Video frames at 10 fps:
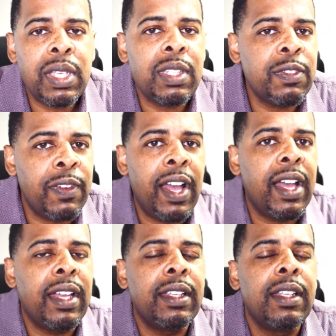is
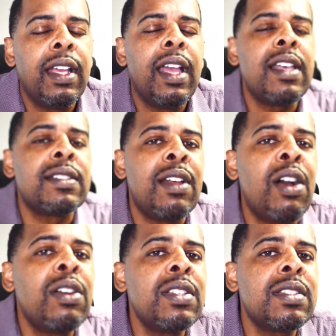fine, as
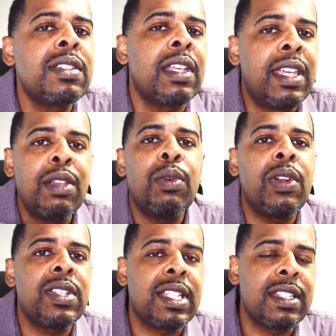long as the key
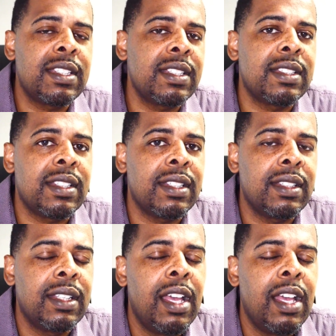word is consistent.